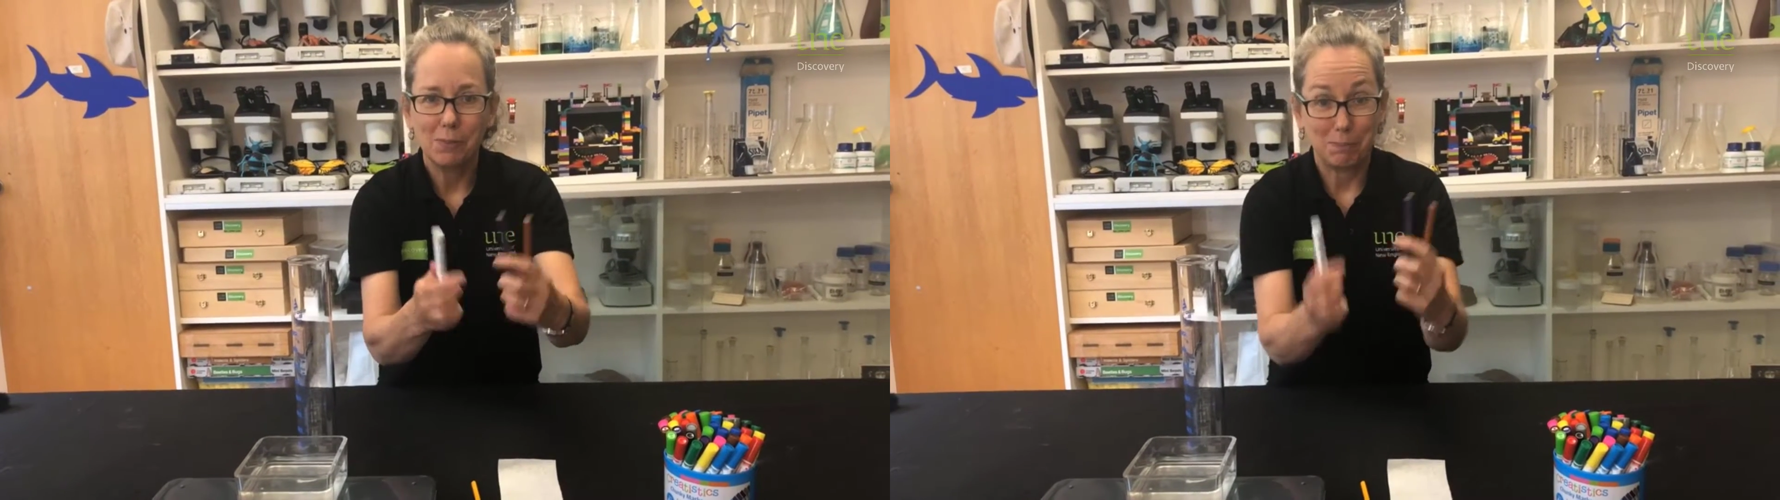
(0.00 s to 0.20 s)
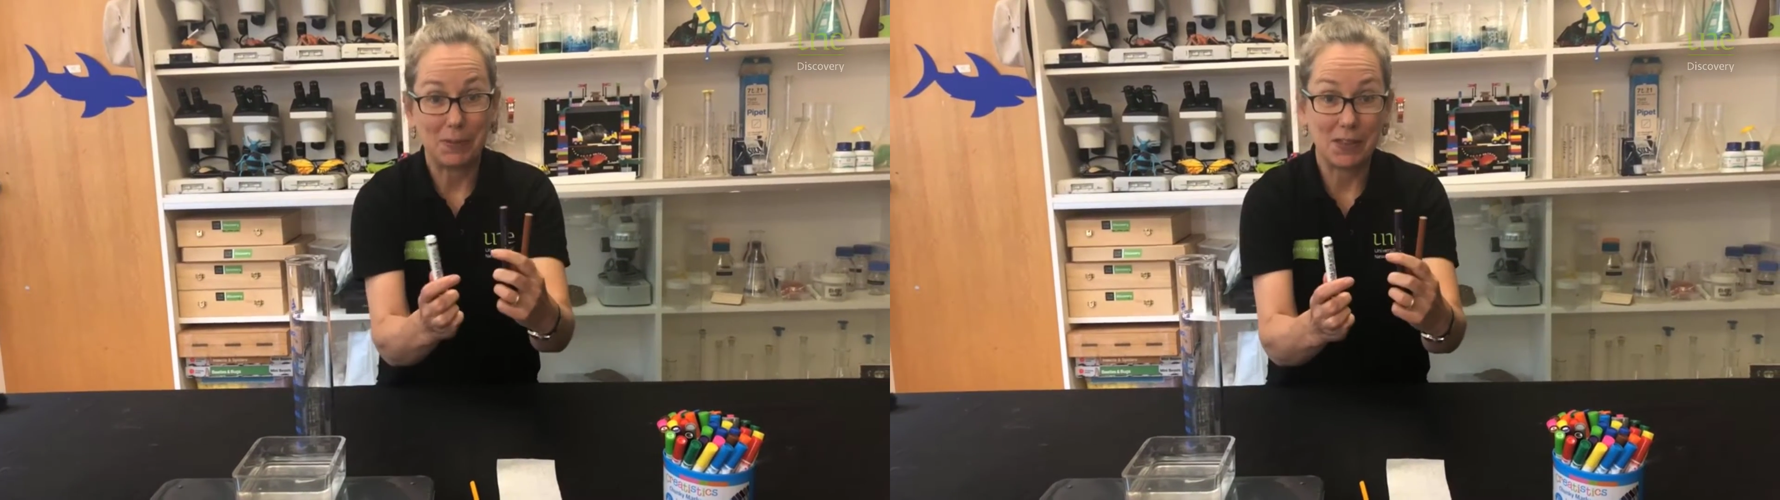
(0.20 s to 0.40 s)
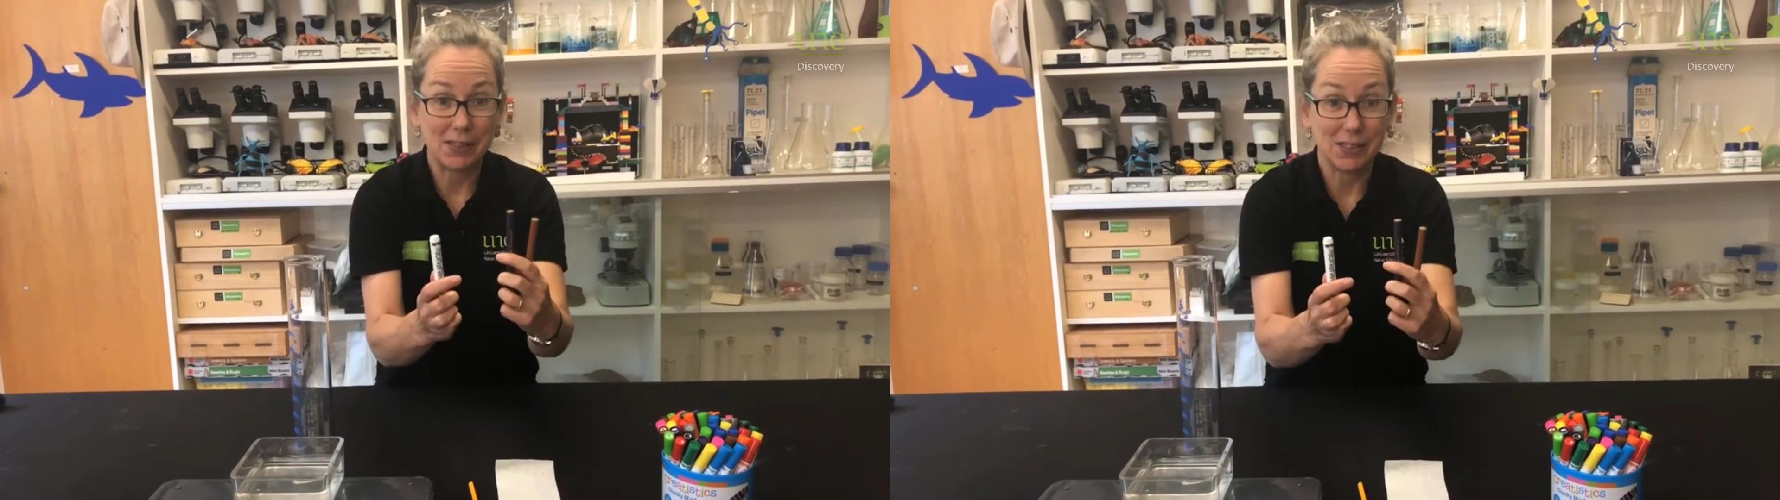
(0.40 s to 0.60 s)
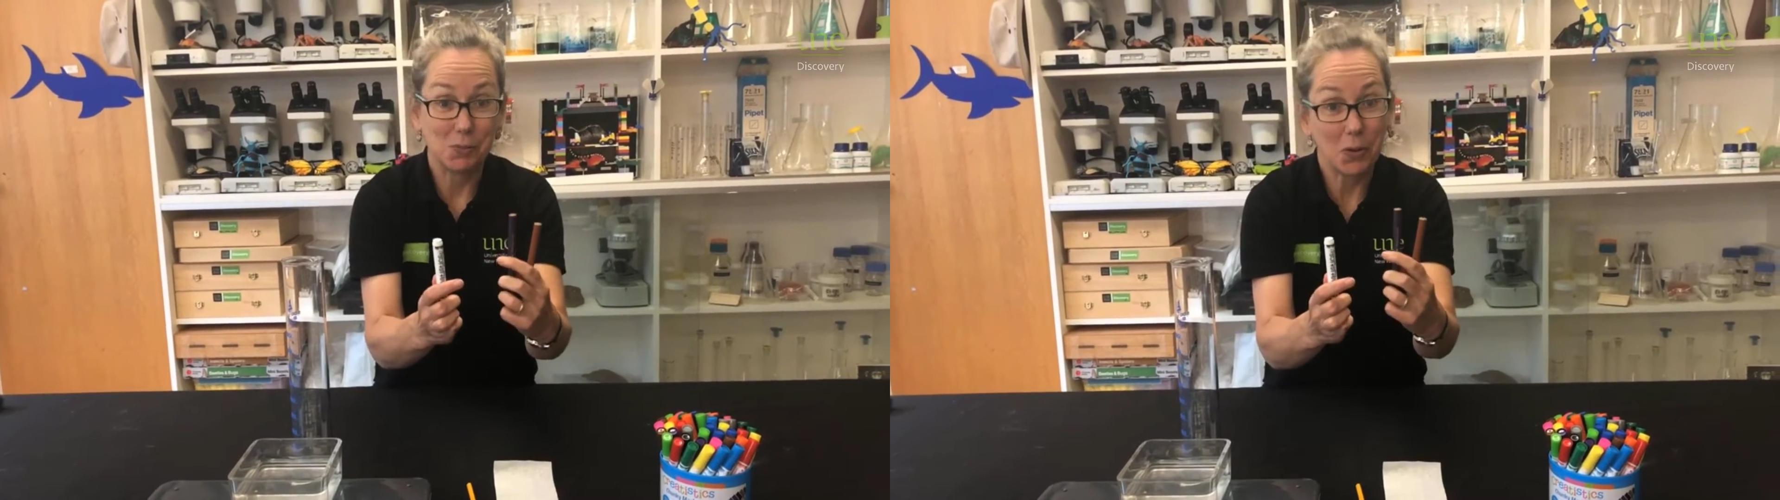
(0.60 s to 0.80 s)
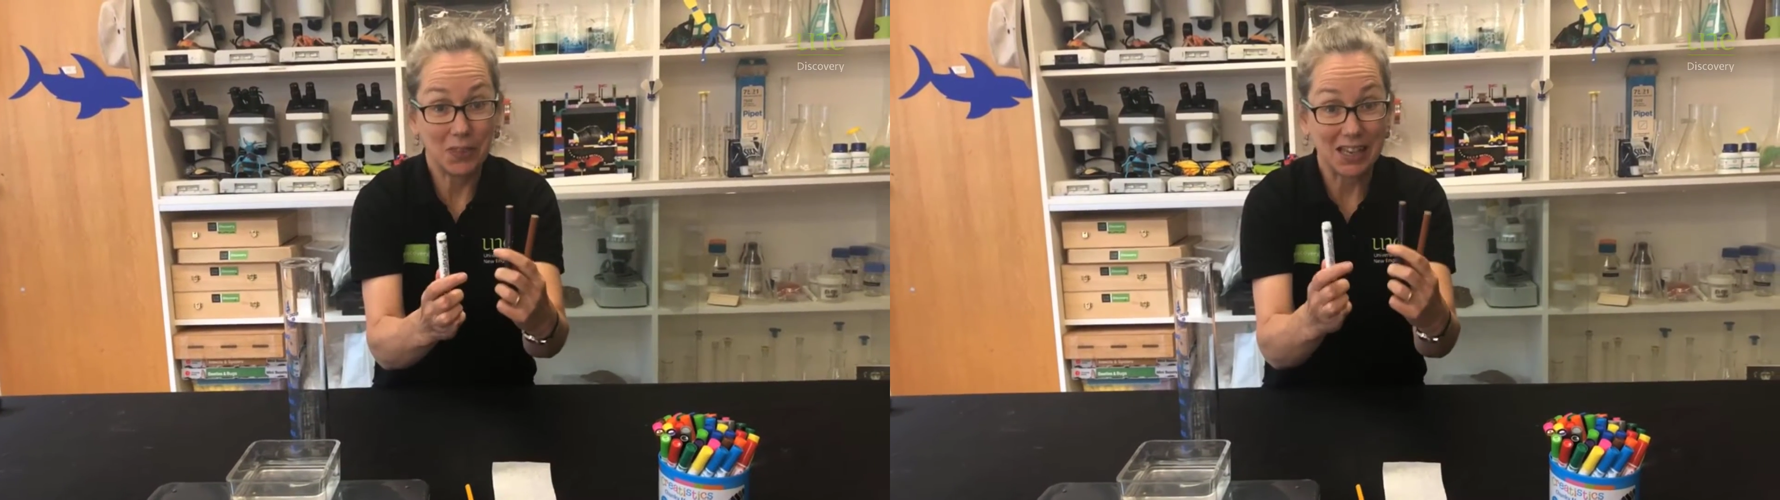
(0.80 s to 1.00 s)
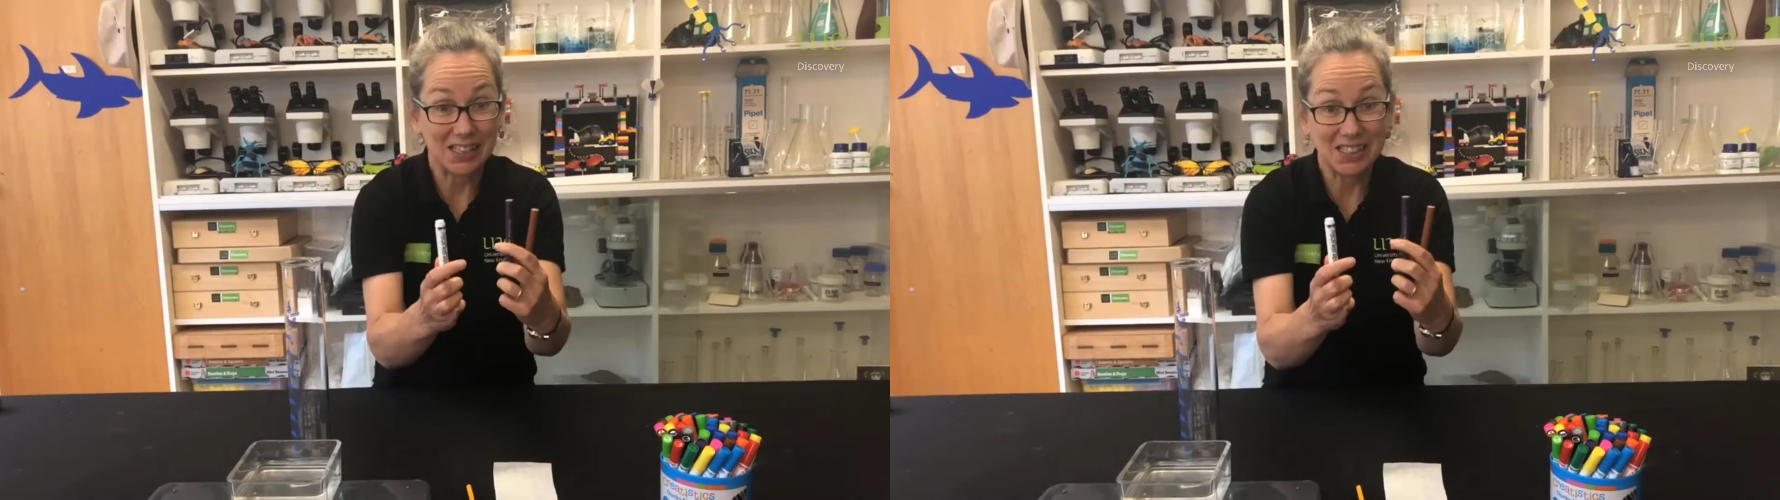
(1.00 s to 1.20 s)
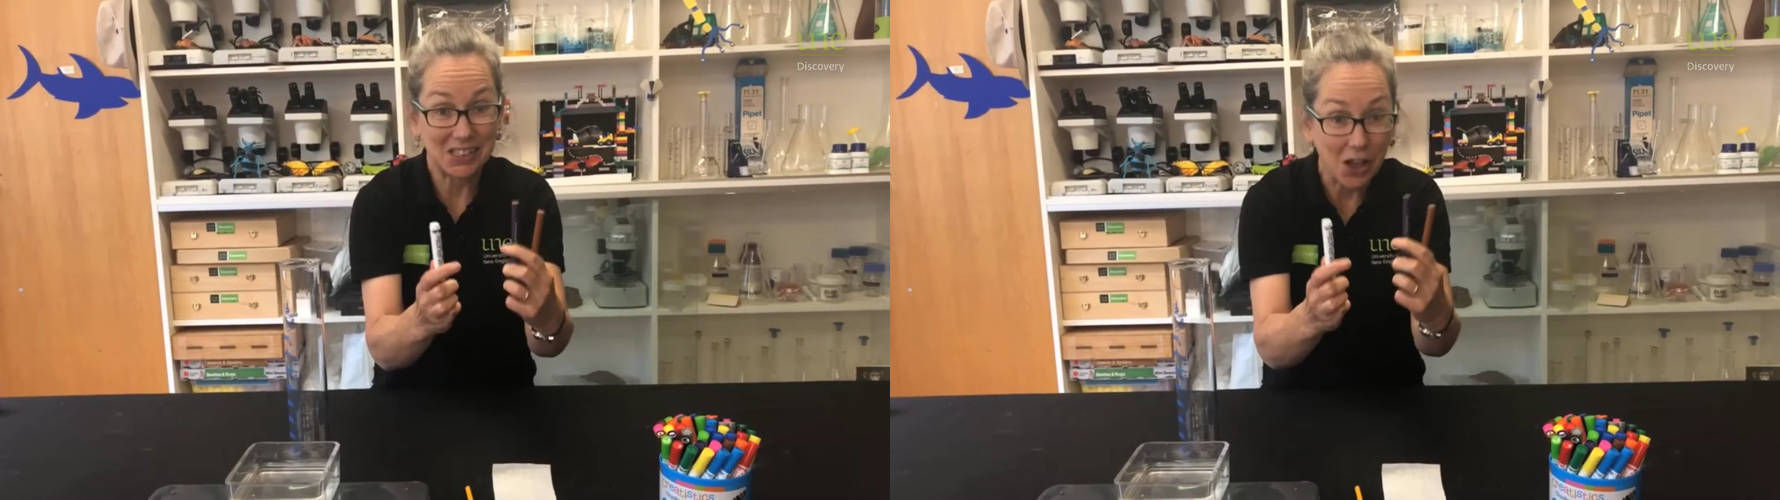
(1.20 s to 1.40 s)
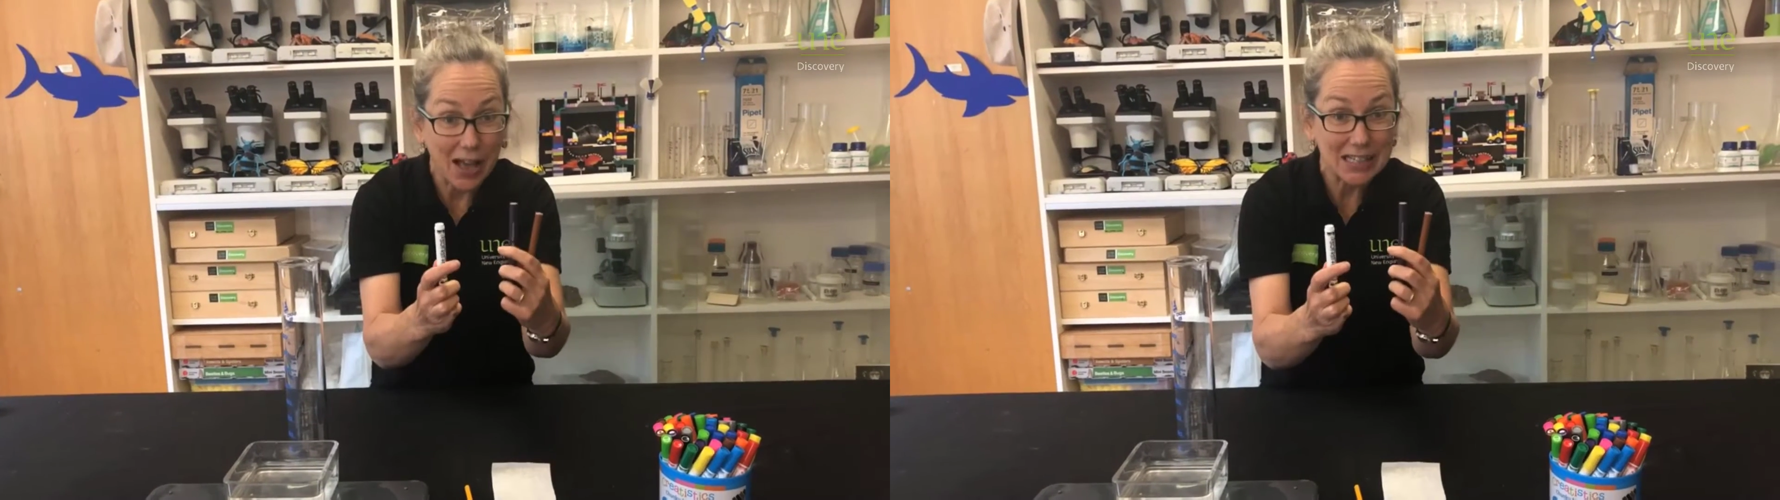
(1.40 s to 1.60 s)
but this is what the
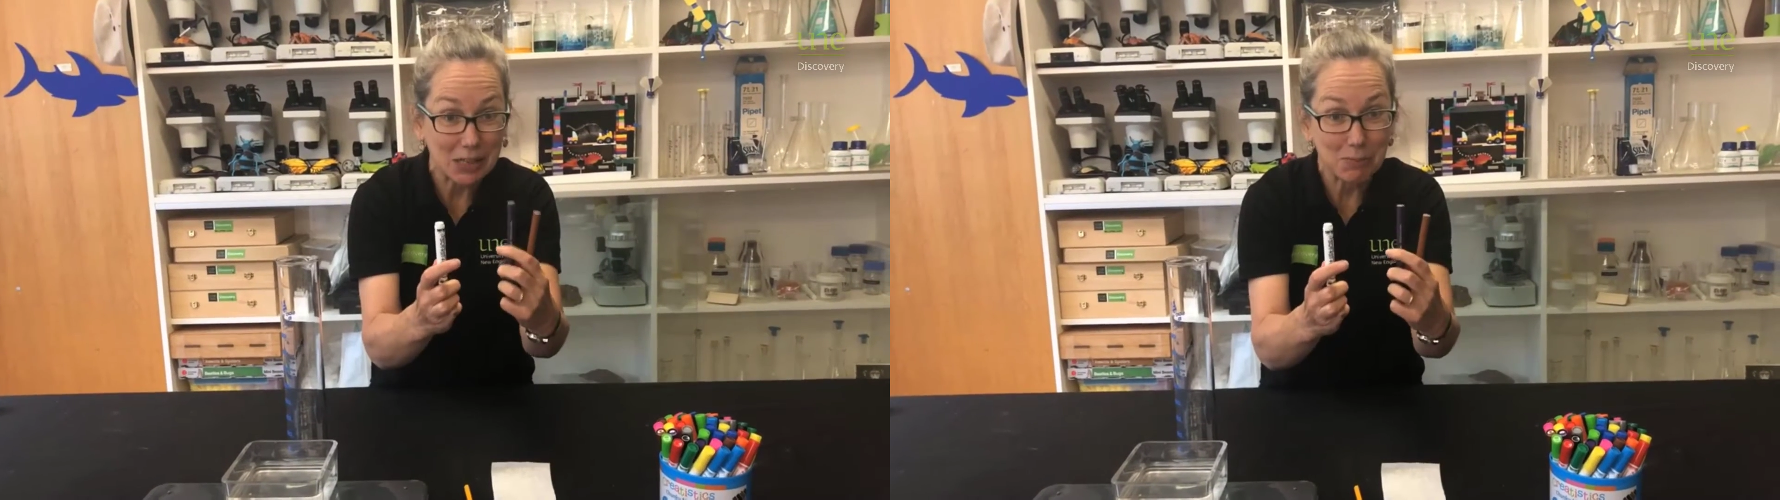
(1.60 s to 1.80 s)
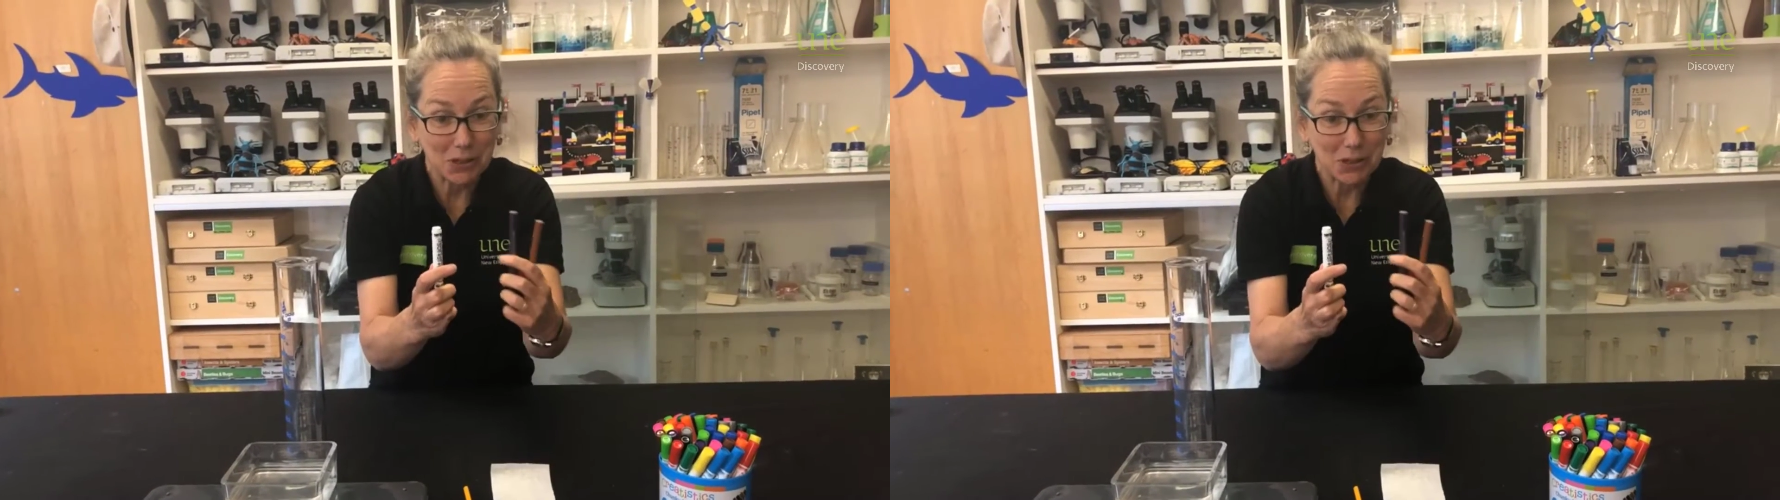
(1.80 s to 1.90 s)
exciting